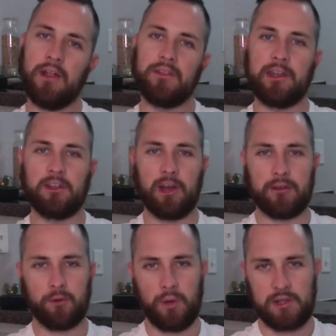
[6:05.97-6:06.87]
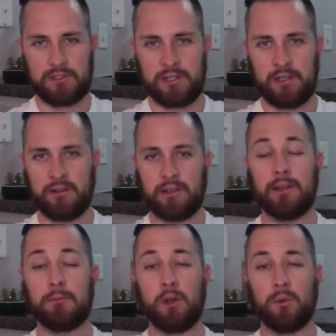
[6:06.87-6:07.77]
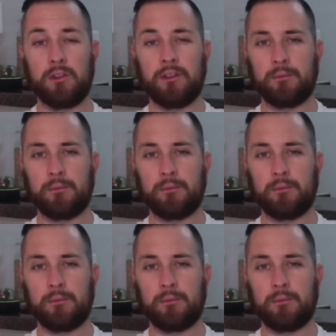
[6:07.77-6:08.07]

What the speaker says: Thank you guys for watching. Let me know what you think